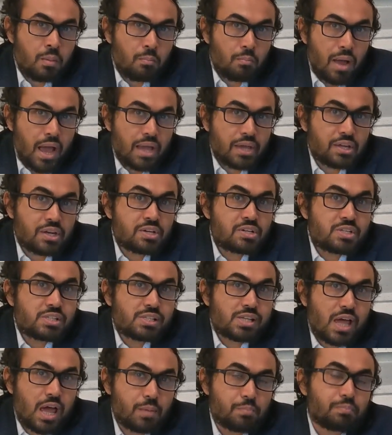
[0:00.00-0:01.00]

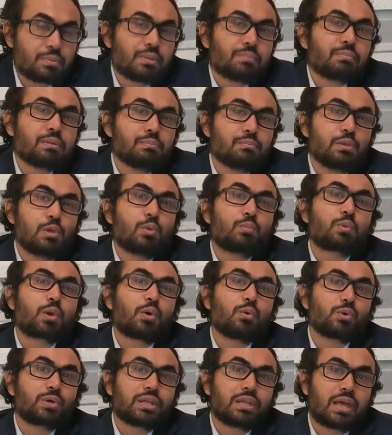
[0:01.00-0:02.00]
migrants and people below
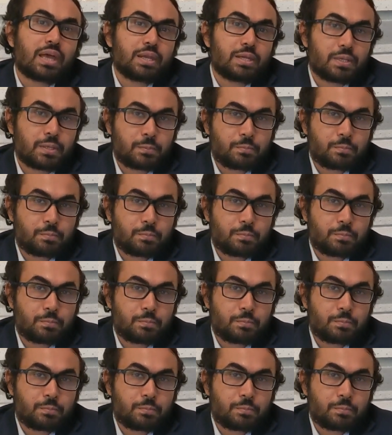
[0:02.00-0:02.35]
poverty line.